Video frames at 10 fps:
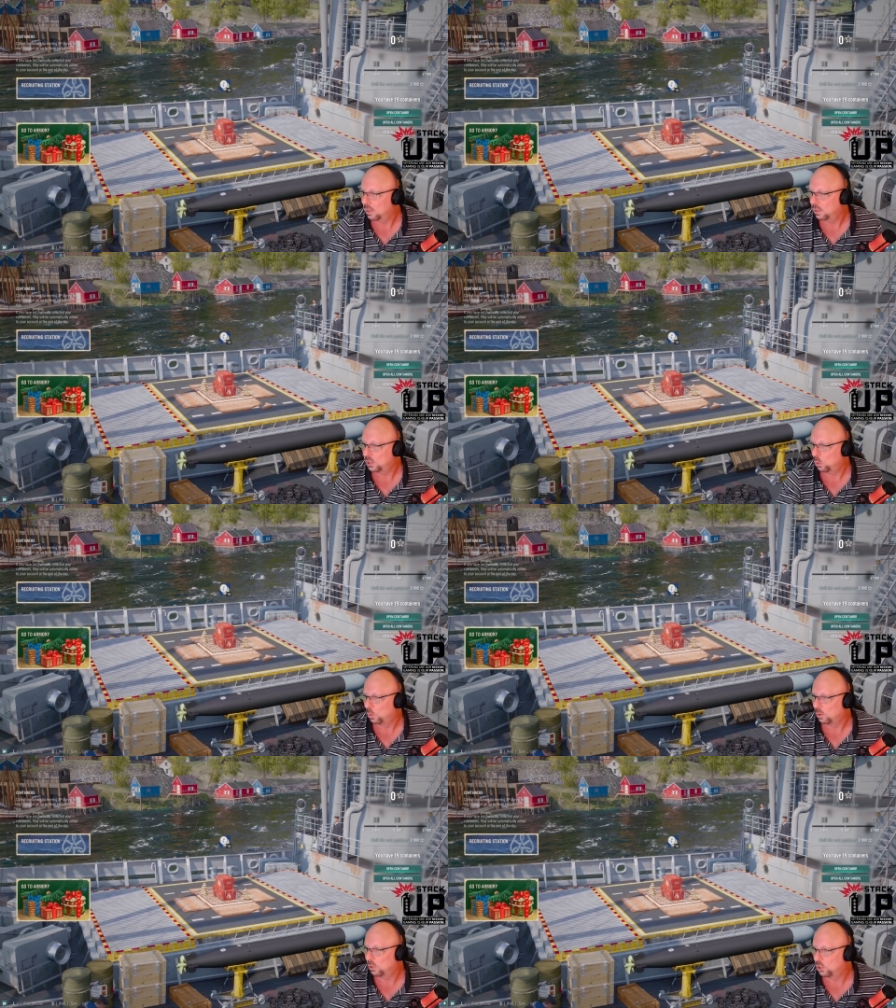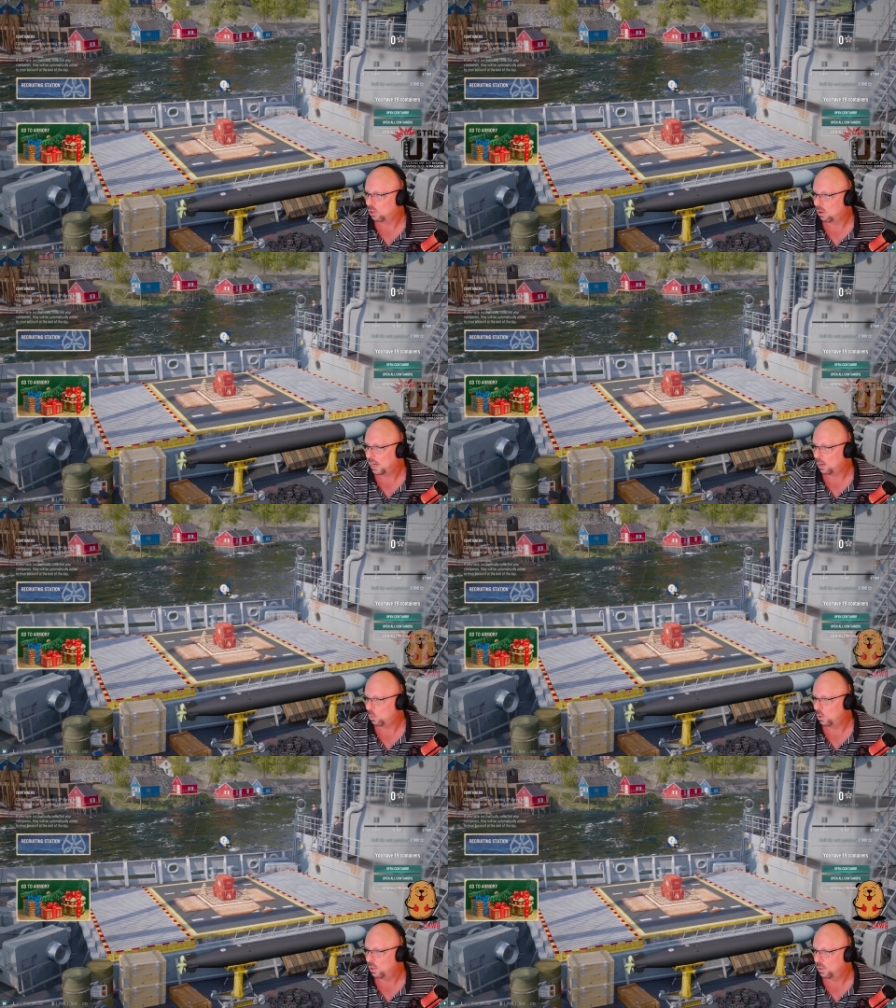So we're going to start out
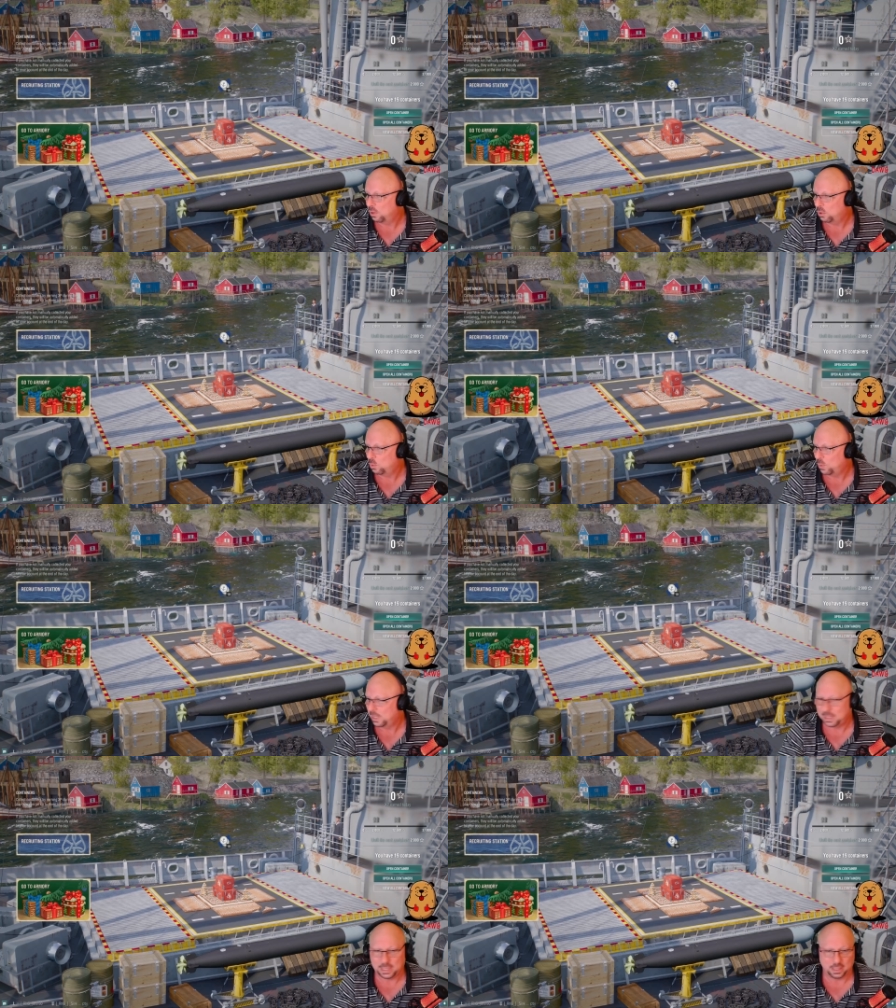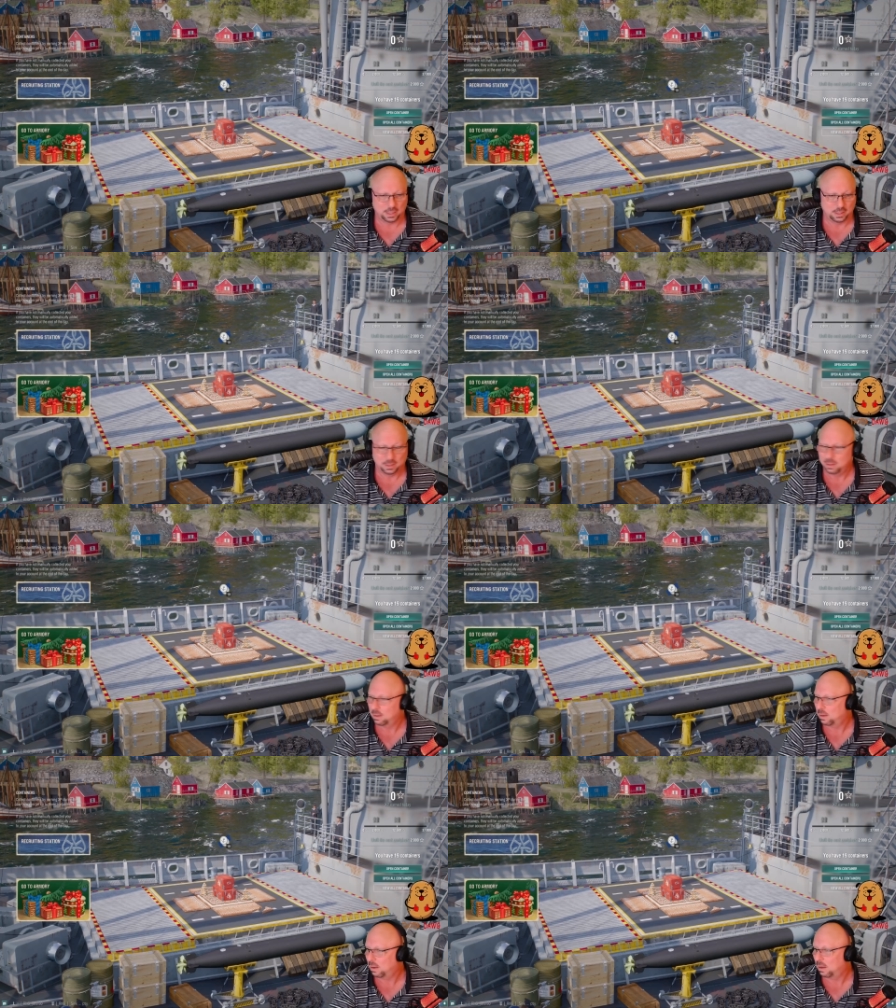with 20
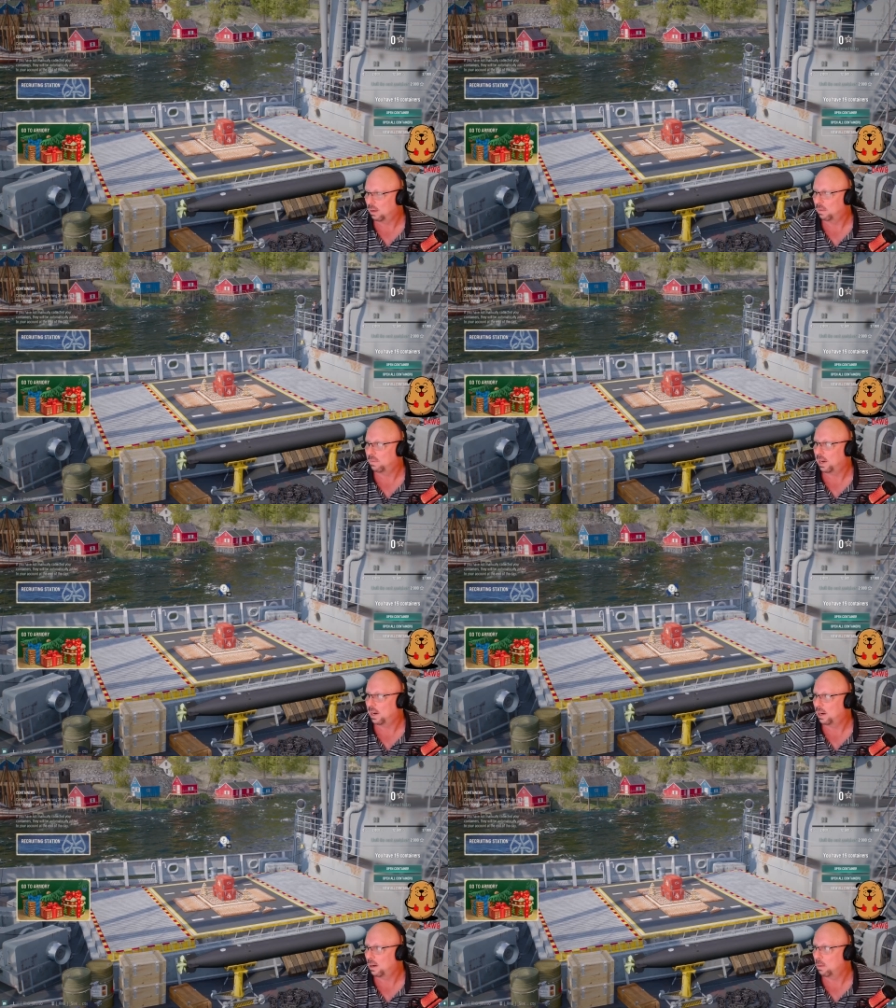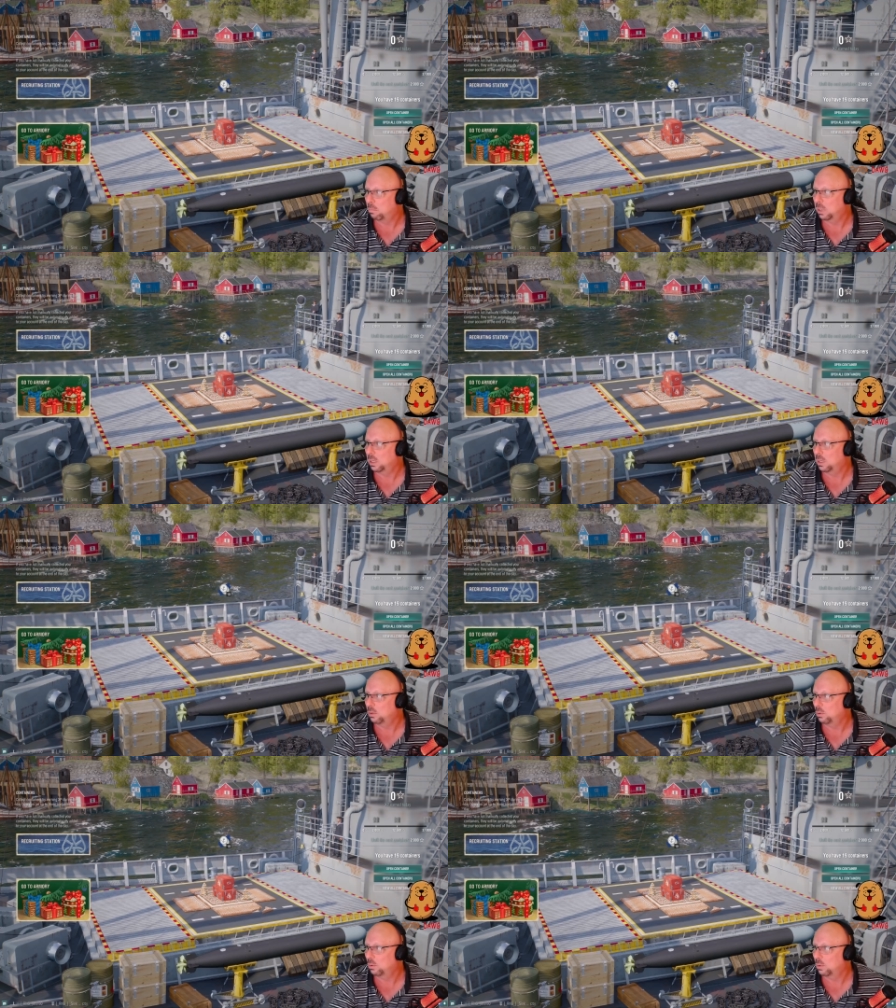of our
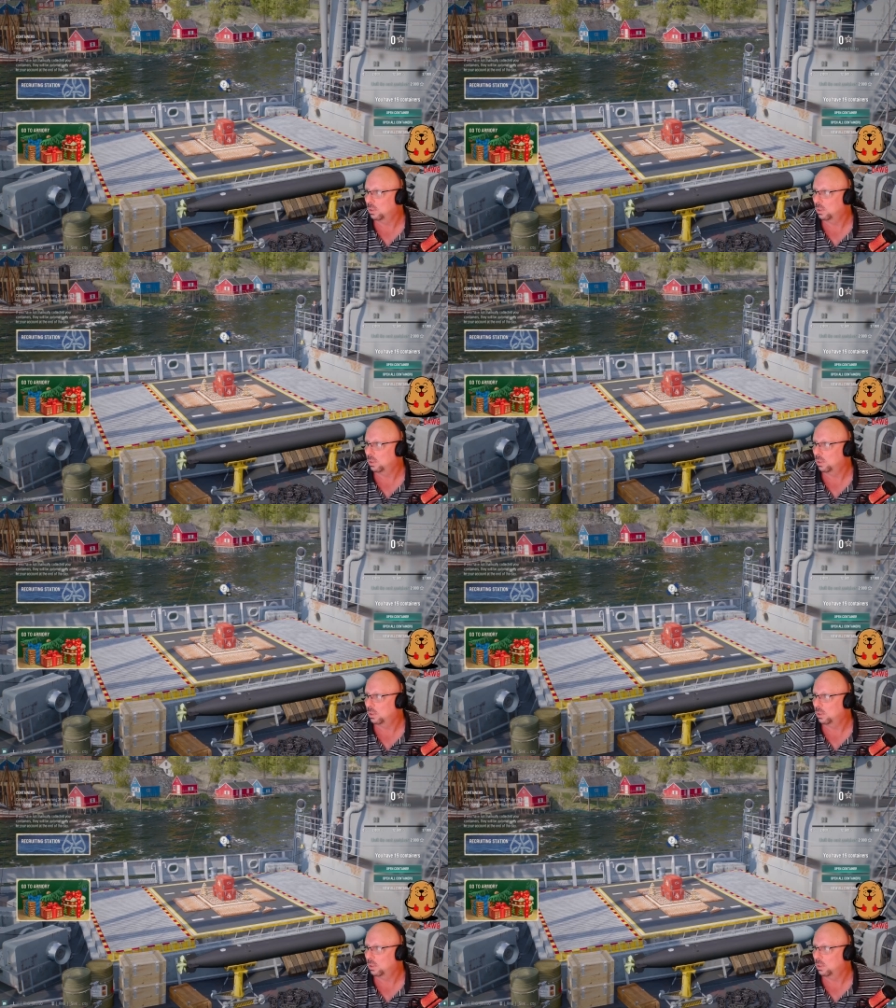blue.